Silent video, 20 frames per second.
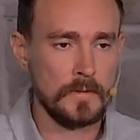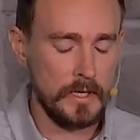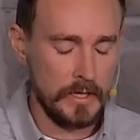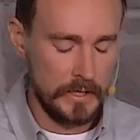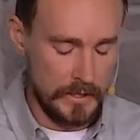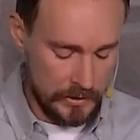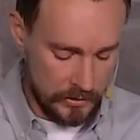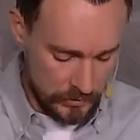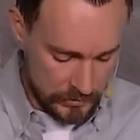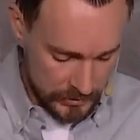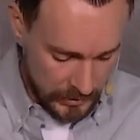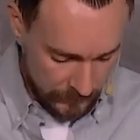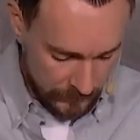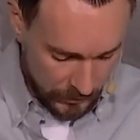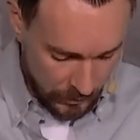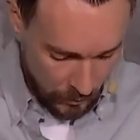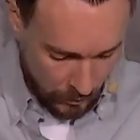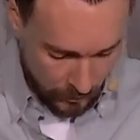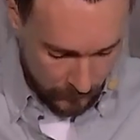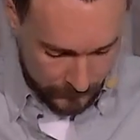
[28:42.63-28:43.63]
He knows every
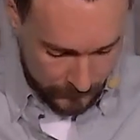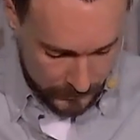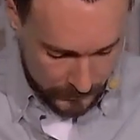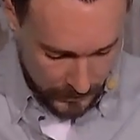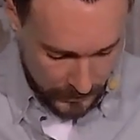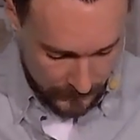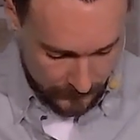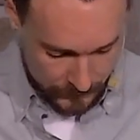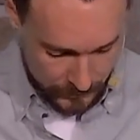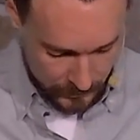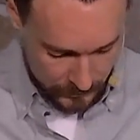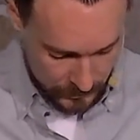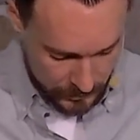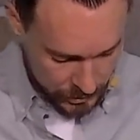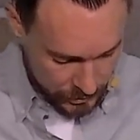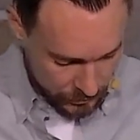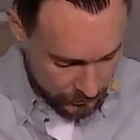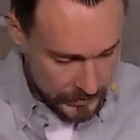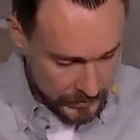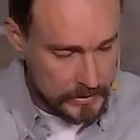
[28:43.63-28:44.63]
orphan left on the
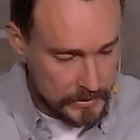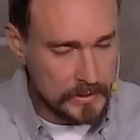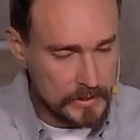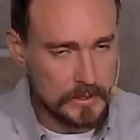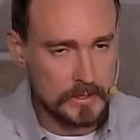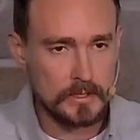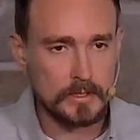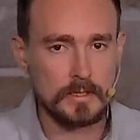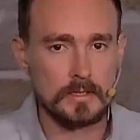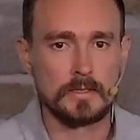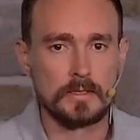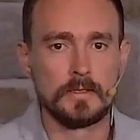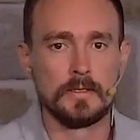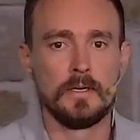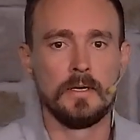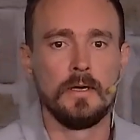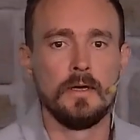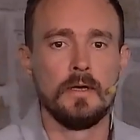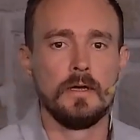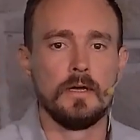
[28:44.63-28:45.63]
streets,
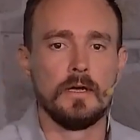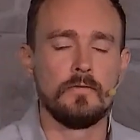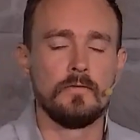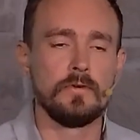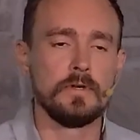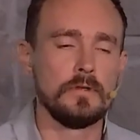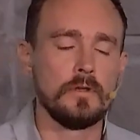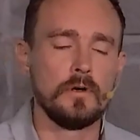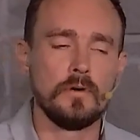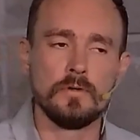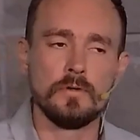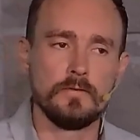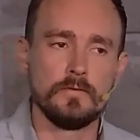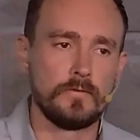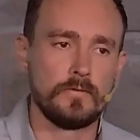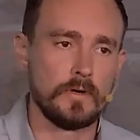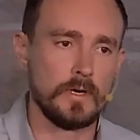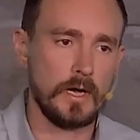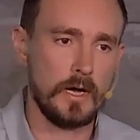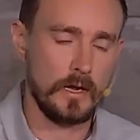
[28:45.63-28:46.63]
every lonely,
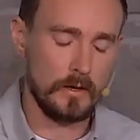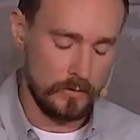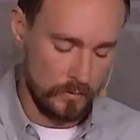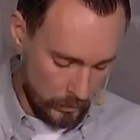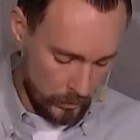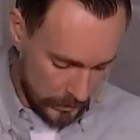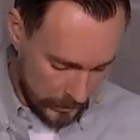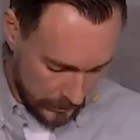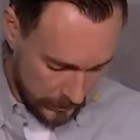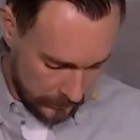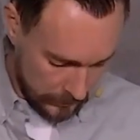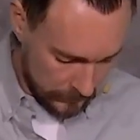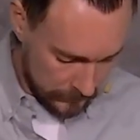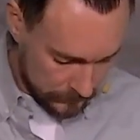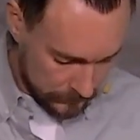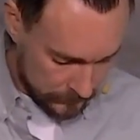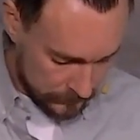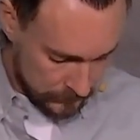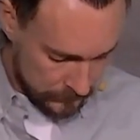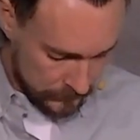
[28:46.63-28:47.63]
forgotten widow,
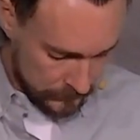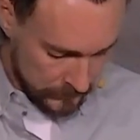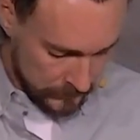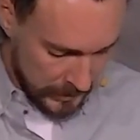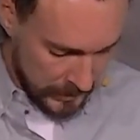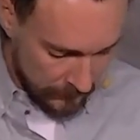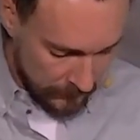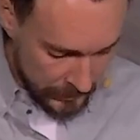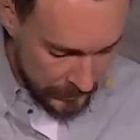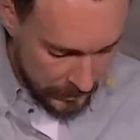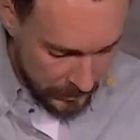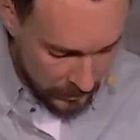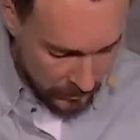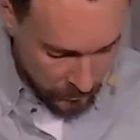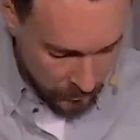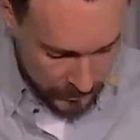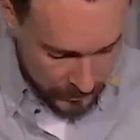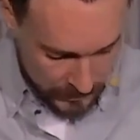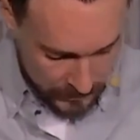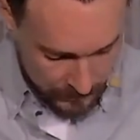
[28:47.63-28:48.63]
every
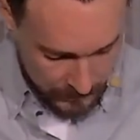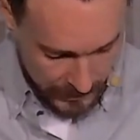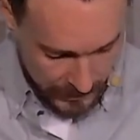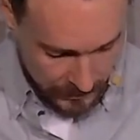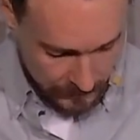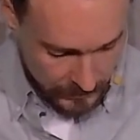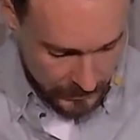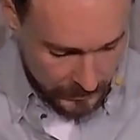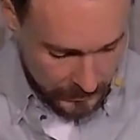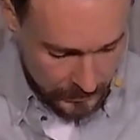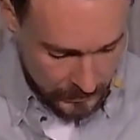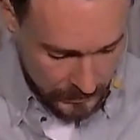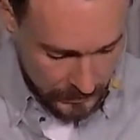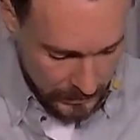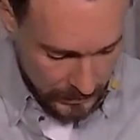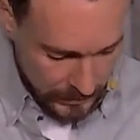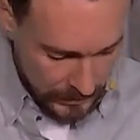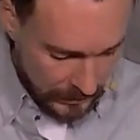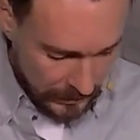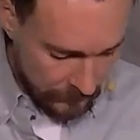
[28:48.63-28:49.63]
unwanted baby,
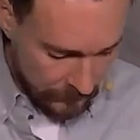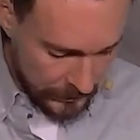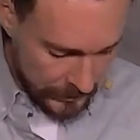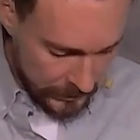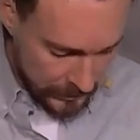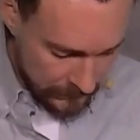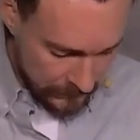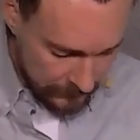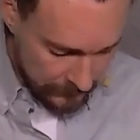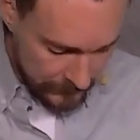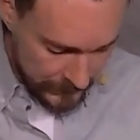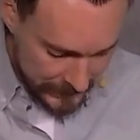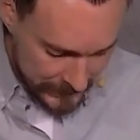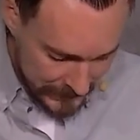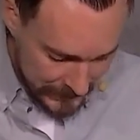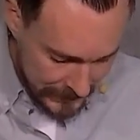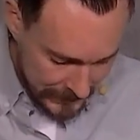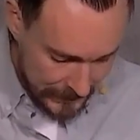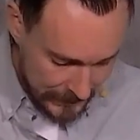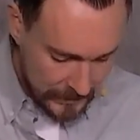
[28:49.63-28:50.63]
every
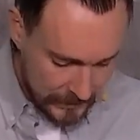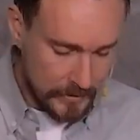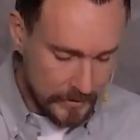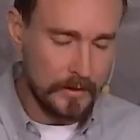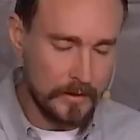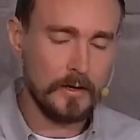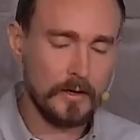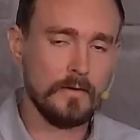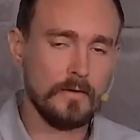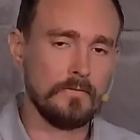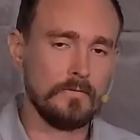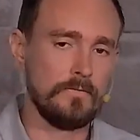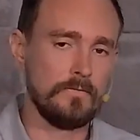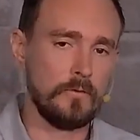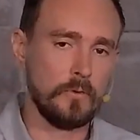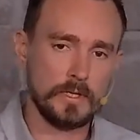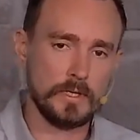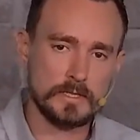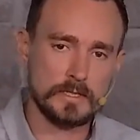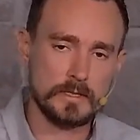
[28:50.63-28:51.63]
unvindicated,
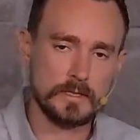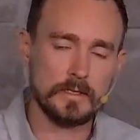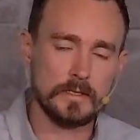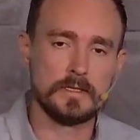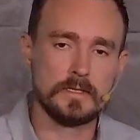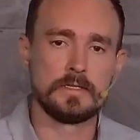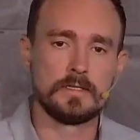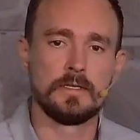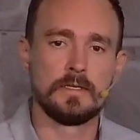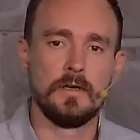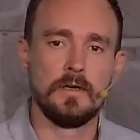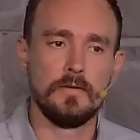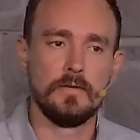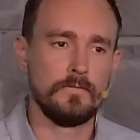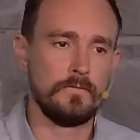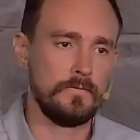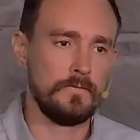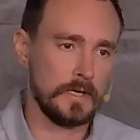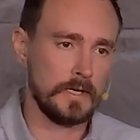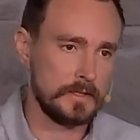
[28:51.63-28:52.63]
voiceless
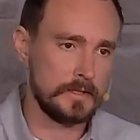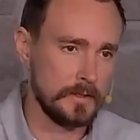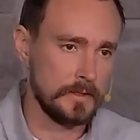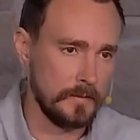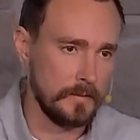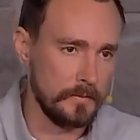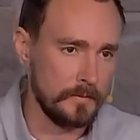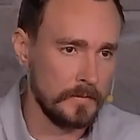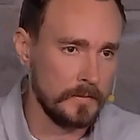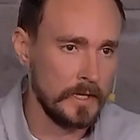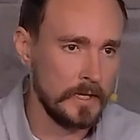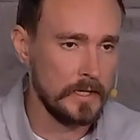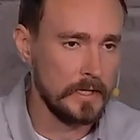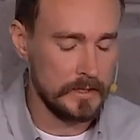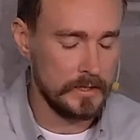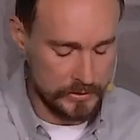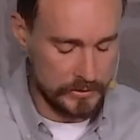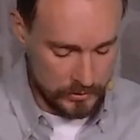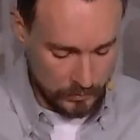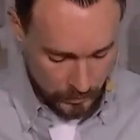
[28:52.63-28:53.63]
victim.
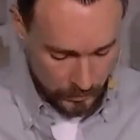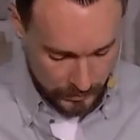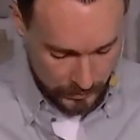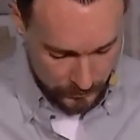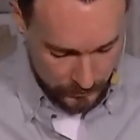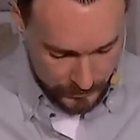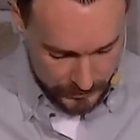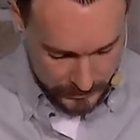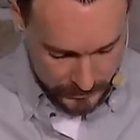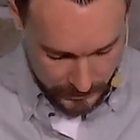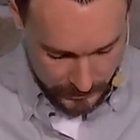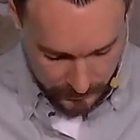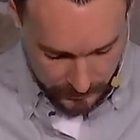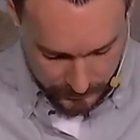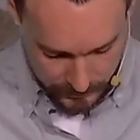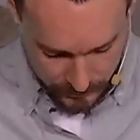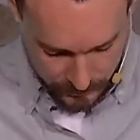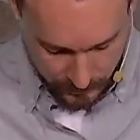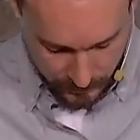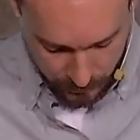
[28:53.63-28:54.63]
He's the one who is near
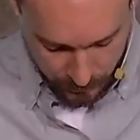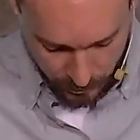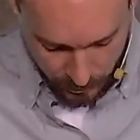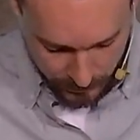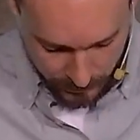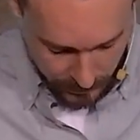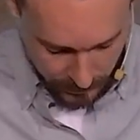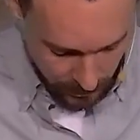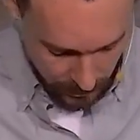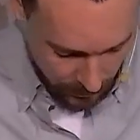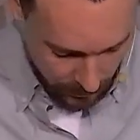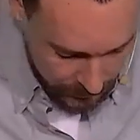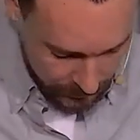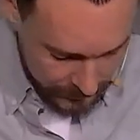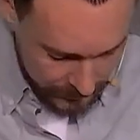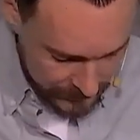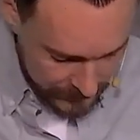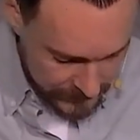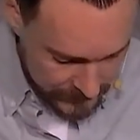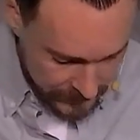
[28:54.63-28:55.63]
to the
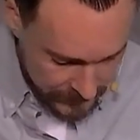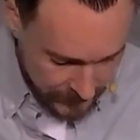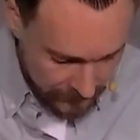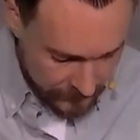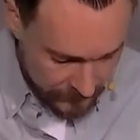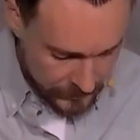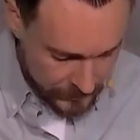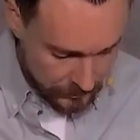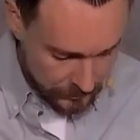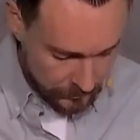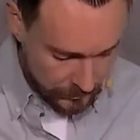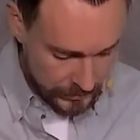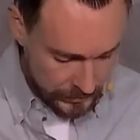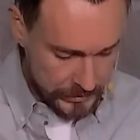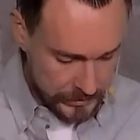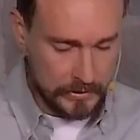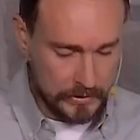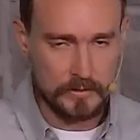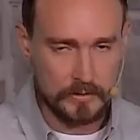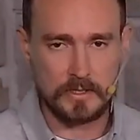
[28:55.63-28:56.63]
brokenhearted and saves the
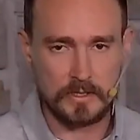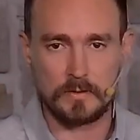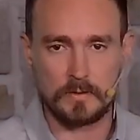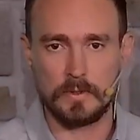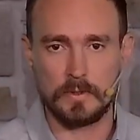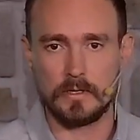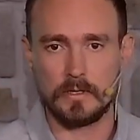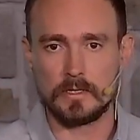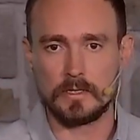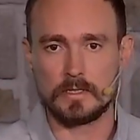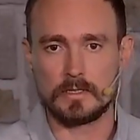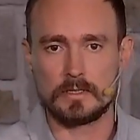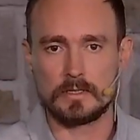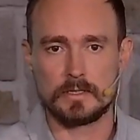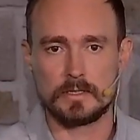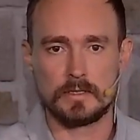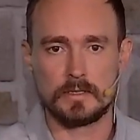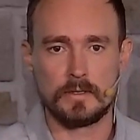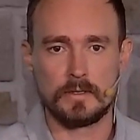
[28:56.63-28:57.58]
crushed in spirit.